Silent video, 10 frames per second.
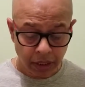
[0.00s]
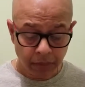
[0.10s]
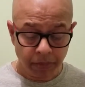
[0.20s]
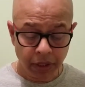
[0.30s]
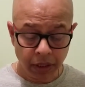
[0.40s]

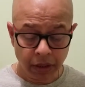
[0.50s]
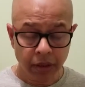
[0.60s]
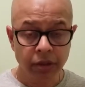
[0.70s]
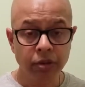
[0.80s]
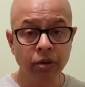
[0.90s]
mana
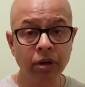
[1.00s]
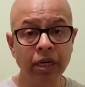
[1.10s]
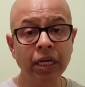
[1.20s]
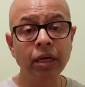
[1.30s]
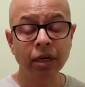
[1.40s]

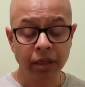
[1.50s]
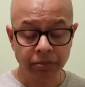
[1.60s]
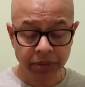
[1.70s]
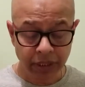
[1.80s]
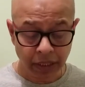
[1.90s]
durni graham
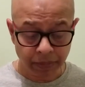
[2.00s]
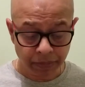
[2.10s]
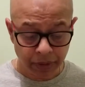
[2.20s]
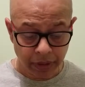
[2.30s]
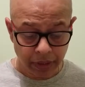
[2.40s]
chalam
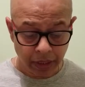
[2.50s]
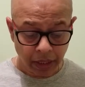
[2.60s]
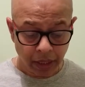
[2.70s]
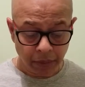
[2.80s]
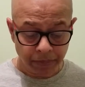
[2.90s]

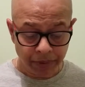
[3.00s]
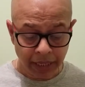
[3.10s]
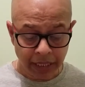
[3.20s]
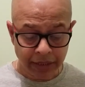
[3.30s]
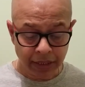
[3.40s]

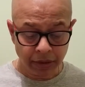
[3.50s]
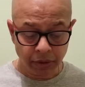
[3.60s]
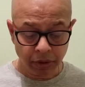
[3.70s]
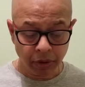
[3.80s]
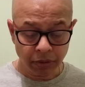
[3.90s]
abhyasanatu
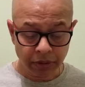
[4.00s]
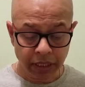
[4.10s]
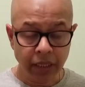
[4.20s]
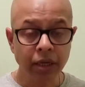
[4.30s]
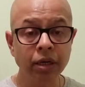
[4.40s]

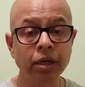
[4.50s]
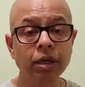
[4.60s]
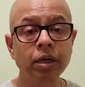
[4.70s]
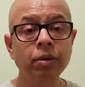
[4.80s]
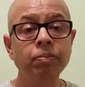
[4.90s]
kaunteya
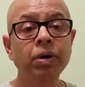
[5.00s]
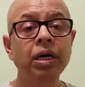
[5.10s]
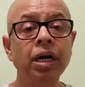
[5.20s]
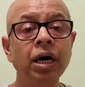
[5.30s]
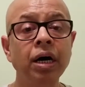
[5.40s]

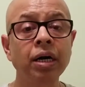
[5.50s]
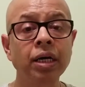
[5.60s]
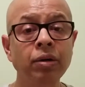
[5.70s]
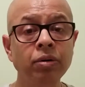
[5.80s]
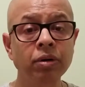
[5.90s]

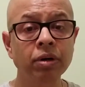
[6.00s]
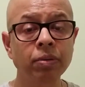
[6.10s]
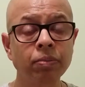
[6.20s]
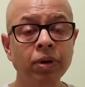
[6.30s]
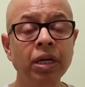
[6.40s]
vairagyanu
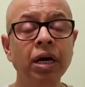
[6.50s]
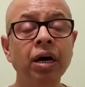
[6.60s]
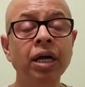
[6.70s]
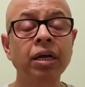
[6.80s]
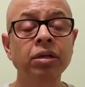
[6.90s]

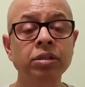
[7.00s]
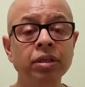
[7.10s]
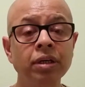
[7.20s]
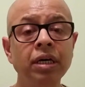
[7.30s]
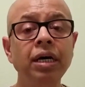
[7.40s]
vairagyana cha
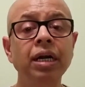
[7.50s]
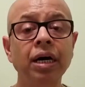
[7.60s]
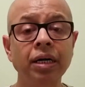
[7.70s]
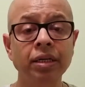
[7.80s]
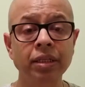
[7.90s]

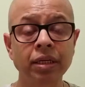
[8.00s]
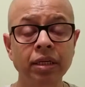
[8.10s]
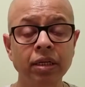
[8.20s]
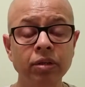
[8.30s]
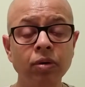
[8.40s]
grahit.
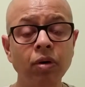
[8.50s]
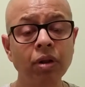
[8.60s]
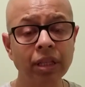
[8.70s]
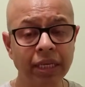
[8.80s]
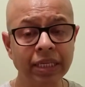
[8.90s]
So,
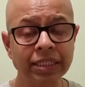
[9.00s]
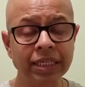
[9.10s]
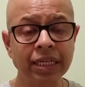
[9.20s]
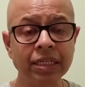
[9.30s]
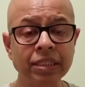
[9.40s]
all he
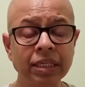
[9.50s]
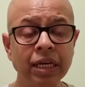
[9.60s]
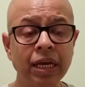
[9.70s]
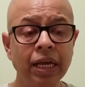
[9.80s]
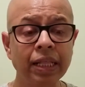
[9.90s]
says
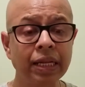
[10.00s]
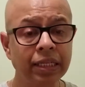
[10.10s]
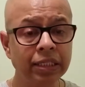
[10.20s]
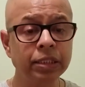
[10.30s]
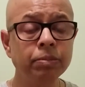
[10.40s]
that
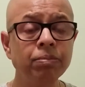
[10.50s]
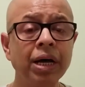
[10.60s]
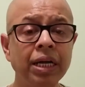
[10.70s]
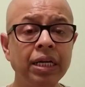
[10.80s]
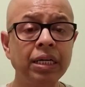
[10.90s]
this
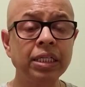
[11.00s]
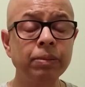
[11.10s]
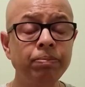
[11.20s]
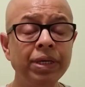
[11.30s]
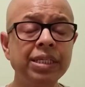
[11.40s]
mind's
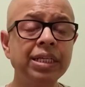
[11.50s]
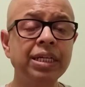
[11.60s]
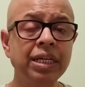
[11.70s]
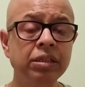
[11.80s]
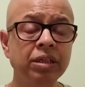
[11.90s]
basic
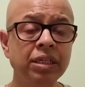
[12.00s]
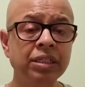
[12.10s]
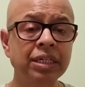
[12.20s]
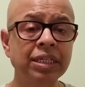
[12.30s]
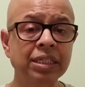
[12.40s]
nature is
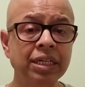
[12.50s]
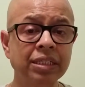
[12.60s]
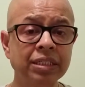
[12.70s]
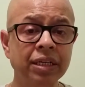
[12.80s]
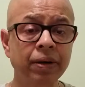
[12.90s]

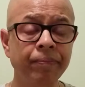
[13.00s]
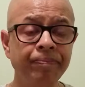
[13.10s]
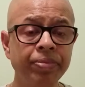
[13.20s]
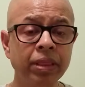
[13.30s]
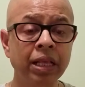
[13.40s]
restless.
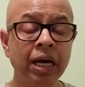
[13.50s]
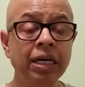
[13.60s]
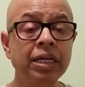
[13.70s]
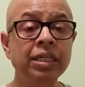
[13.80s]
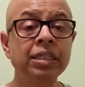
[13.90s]
And
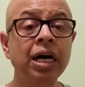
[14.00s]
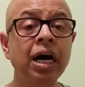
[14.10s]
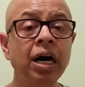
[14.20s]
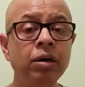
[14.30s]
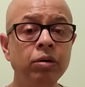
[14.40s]
it is
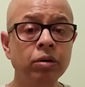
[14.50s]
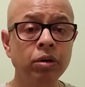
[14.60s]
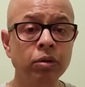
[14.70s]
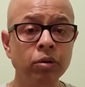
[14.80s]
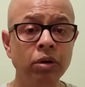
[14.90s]
hard to
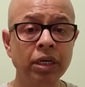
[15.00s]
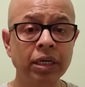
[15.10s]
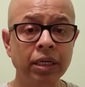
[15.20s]
control it.